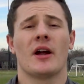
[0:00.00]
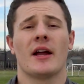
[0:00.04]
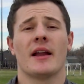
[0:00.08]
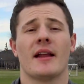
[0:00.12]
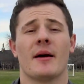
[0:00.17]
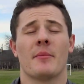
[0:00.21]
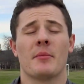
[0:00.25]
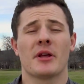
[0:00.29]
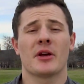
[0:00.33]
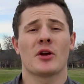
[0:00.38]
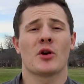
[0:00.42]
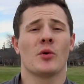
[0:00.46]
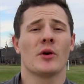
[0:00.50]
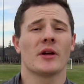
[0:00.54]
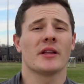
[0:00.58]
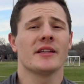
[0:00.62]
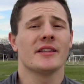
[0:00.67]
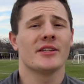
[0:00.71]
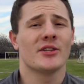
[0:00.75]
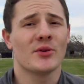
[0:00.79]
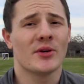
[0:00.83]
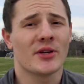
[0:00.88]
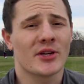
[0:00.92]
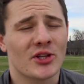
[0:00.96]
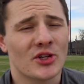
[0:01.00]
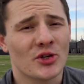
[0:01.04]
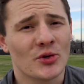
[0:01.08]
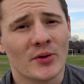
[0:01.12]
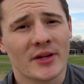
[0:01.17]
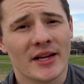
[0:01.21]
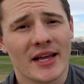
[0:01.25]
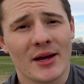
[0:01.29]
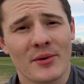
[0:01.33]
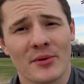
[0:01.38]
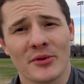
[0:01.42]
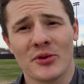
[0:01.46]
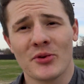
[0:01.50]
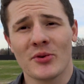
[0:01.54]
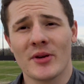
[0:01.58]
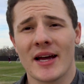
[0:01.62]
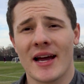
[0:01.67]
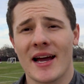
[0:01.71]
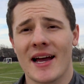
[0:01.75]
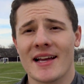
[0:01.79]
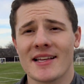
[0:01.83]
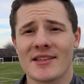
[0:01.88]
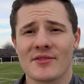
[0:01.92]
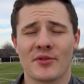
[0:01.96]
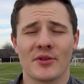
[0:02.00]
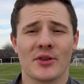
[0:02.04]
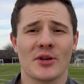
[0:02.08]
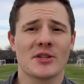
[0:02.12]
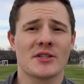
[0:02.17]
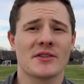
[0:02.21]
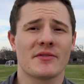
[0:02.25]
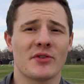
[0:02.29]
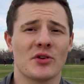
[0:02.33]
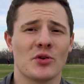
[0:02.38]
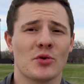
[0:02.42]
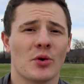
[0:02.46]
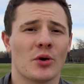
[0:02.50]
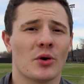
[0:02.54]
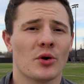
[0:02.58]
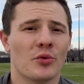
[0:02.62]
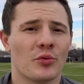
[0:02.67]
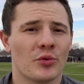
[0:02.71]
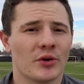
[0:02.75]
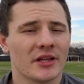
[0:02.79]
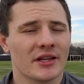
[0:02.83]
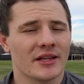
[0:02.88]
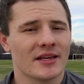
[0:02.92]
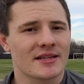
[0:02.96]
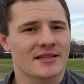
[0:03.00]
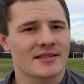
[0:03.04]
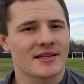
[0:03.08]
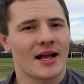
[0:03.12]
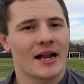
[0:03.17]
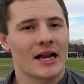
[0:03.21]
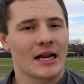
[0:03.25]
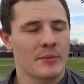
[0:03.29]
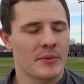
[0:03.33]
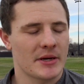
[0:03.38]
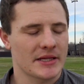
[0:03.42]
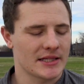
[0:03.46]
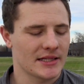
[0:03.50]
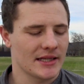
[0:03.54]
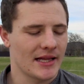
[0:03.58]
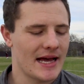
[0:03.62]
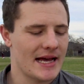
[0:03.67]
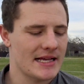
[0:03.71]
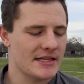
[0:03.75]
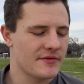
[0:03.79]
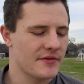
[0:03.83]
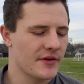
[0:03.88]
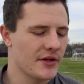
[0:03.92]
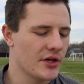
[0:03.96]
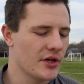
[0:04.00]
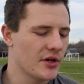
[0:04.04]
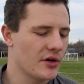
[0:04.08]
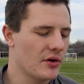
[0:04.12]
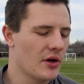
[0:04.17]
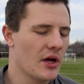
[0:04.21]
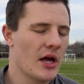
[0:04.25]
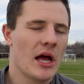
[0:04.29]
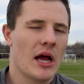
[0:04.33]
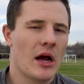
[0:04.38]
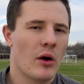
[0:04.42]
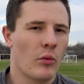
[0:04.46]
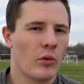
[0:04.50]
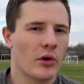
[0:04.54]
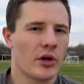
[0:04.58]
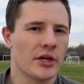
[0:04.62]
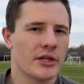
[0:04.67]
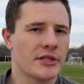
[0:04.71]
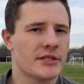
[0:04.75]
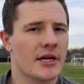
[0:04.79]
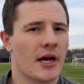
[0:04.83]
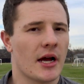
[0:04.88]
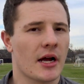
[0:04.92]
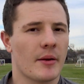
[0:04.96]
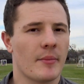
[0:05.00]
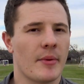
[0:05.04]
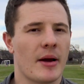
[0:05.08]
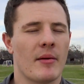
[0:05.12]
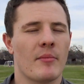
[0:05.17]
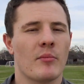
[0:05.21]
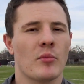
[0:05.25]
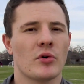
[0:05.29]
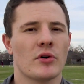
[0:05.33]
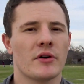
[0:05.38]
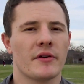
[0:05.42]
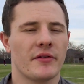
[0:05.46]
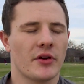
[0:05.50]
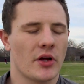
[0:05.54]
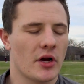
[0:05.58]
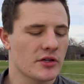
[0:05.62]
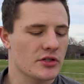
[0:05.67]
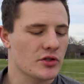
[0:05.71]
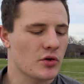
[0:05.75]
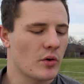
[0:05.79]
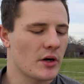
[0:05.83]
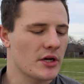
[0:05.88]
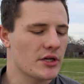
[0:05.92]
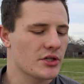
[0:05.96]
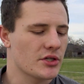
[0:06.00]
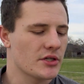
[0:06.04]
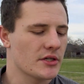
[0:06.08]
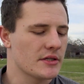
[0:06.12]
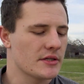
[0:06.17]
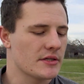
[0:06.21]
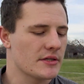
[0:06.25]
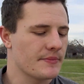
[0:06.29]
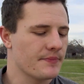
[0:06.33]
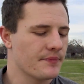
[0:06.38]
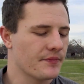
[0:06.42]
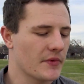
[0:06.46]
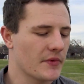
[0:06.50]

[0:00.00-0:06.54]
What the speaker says: right, I'm gonna quickly do a Q&A with you guys. For those of you who are really excited about the last video, wanted to talk about more of y'all's questions.